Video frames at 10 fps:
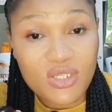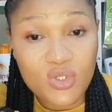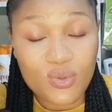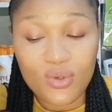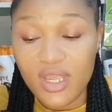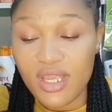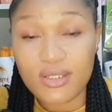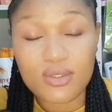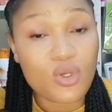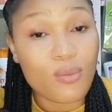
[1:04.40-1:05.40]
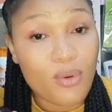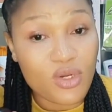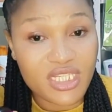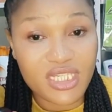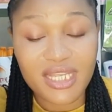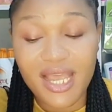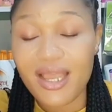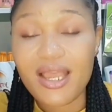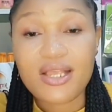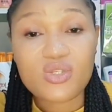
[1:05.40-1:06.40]
your uh, your body yeah
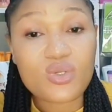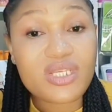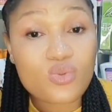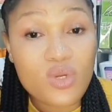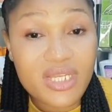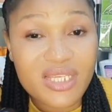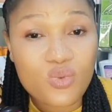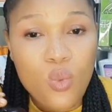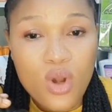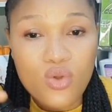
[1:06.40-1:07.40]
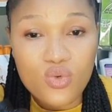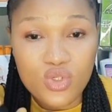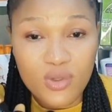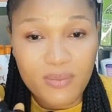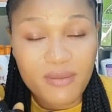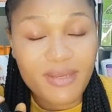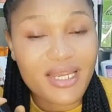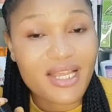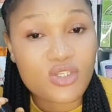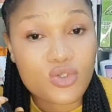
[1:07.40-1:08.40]
so this one is one good supplement
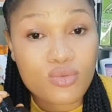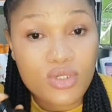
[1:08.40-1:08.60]
that you will